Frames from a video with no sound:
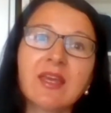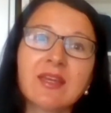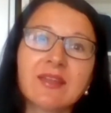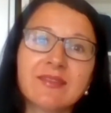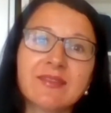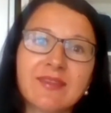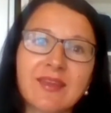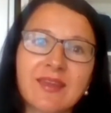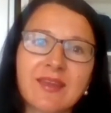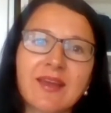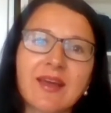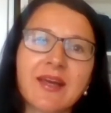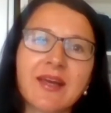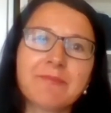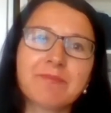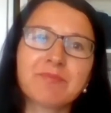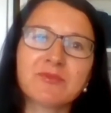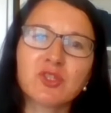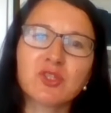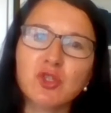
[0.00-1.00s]
they
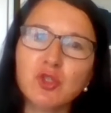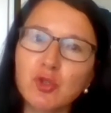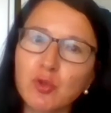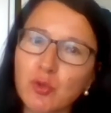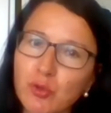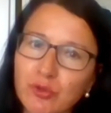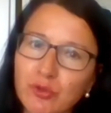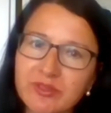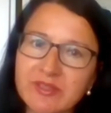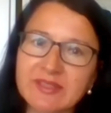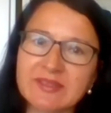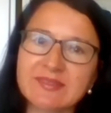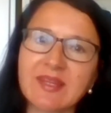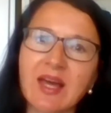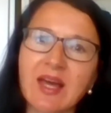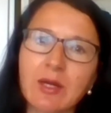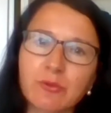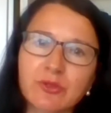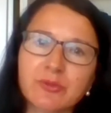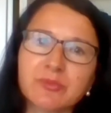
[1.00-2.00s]
are sure that
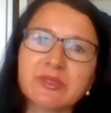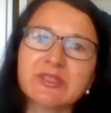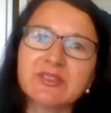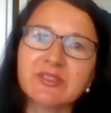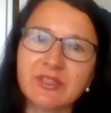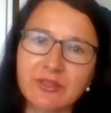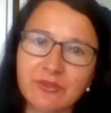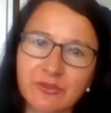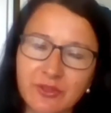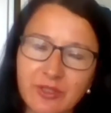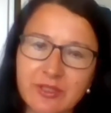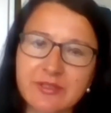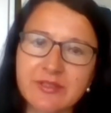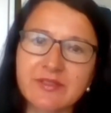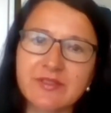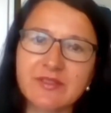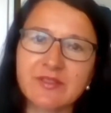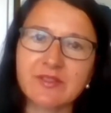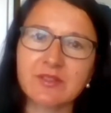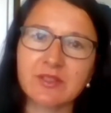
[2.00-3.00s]
our material
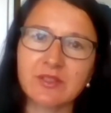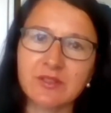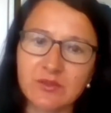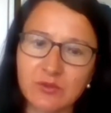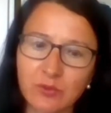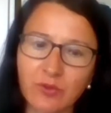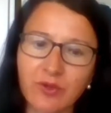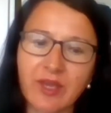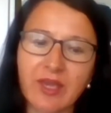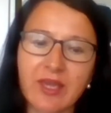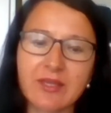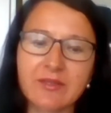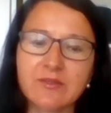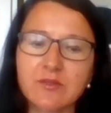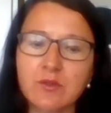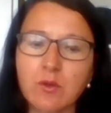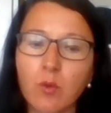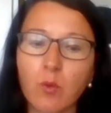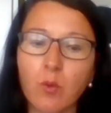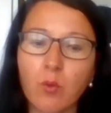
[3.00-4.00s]
is okay.
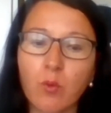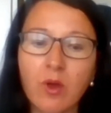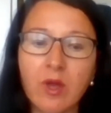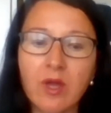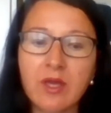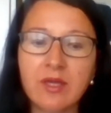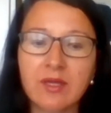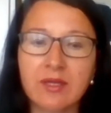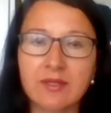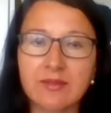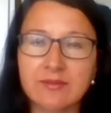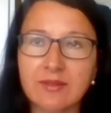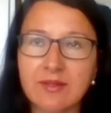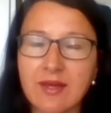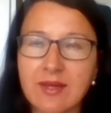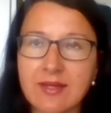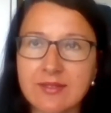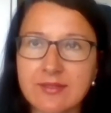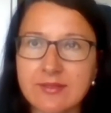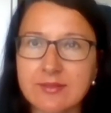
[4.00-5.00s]
So in the
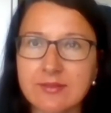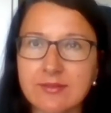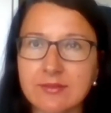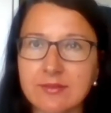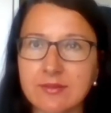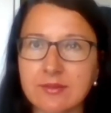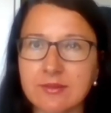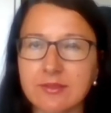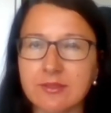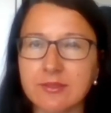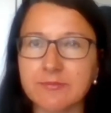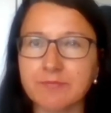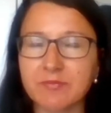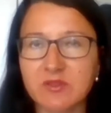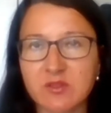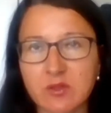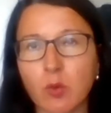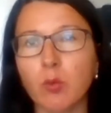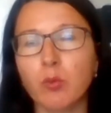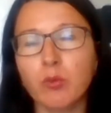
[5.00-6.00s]
last,
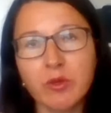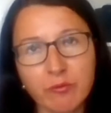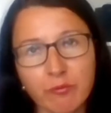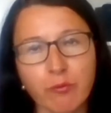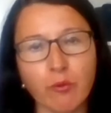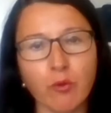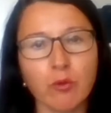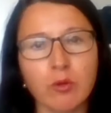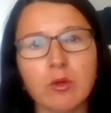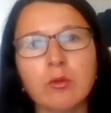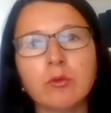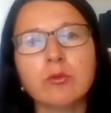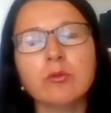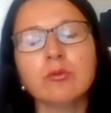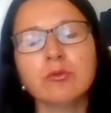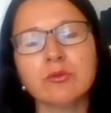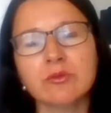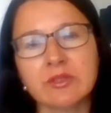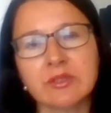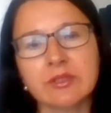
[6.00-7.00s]
so we follow
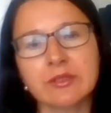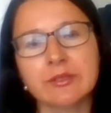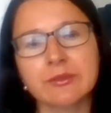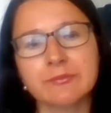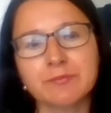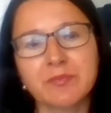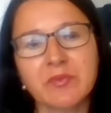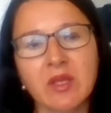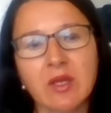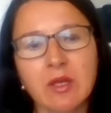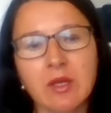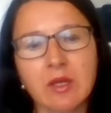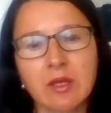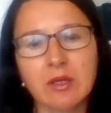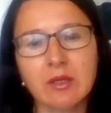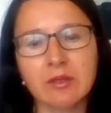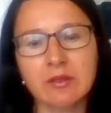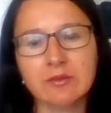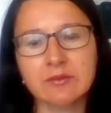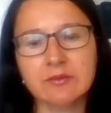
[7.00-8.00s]
the
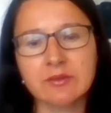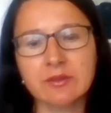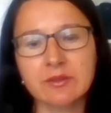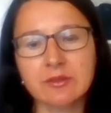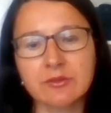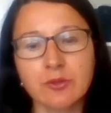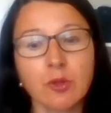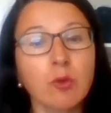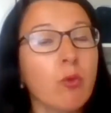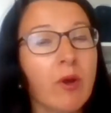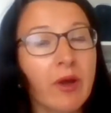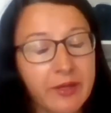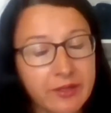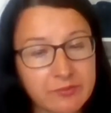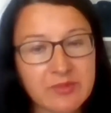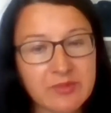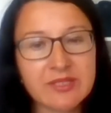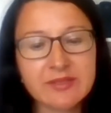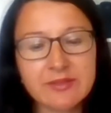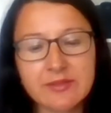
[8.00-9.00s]

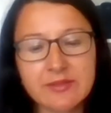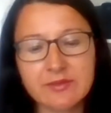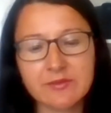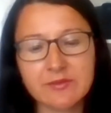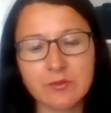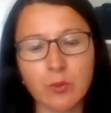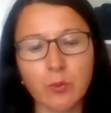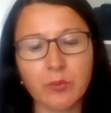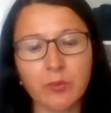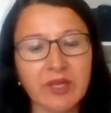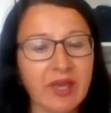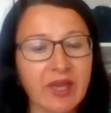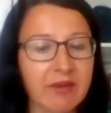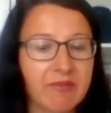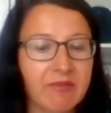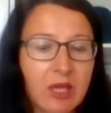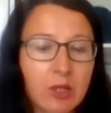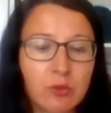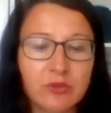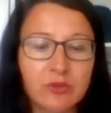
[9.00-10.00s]
requirements. So we have
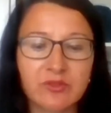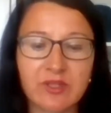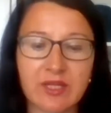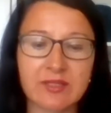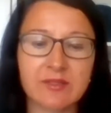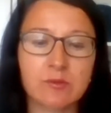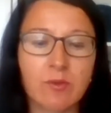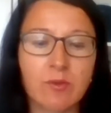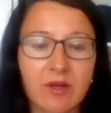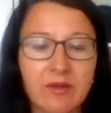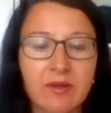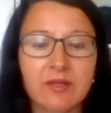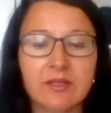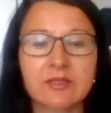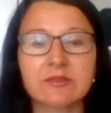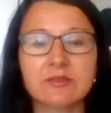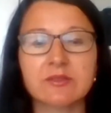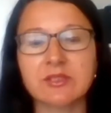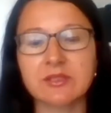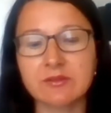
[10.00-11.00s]
Ecotex
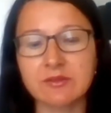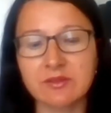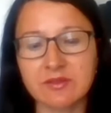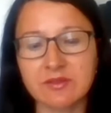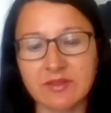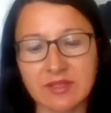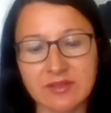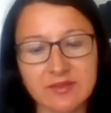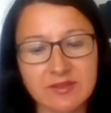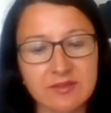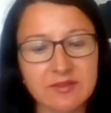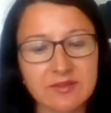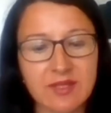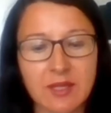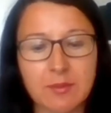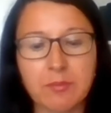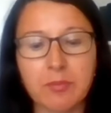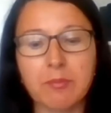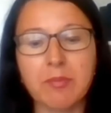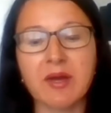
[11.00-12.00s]
100, then
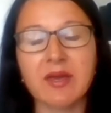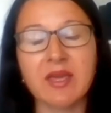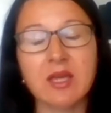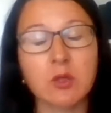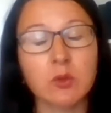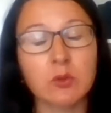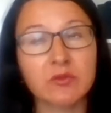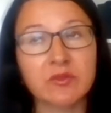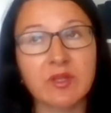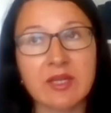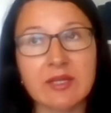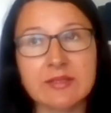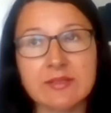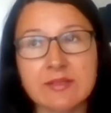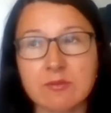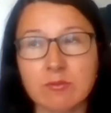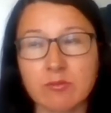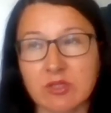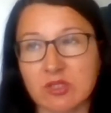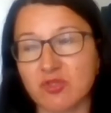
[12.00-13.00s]
step by Ecotex,
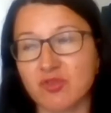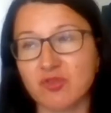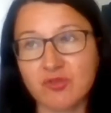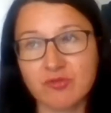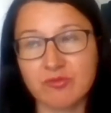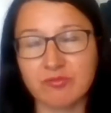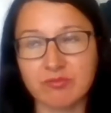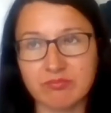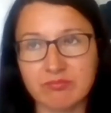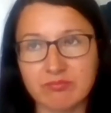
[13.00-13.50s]
which